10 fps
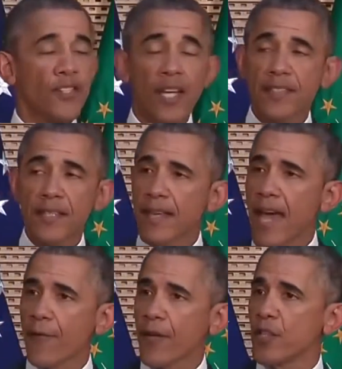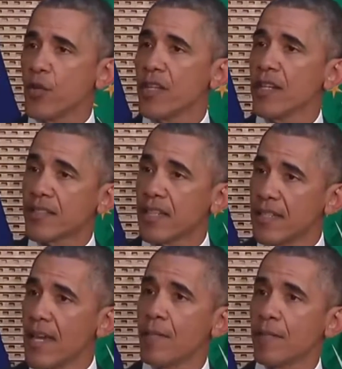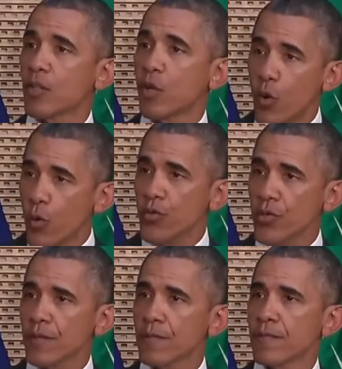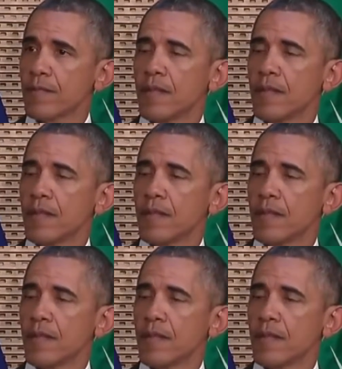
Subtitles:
And just as the African Union has condemned coups